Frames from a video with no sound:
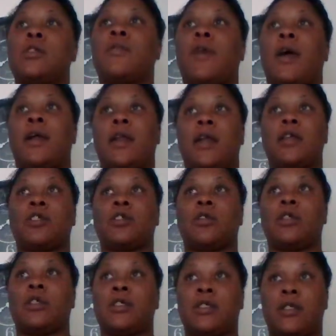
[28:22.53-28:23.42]

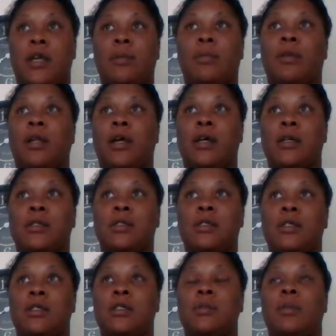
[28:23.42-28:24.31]
financially stabilizing
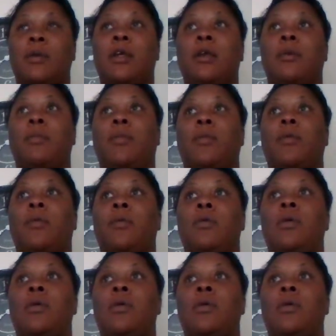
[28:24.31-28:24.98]
these people.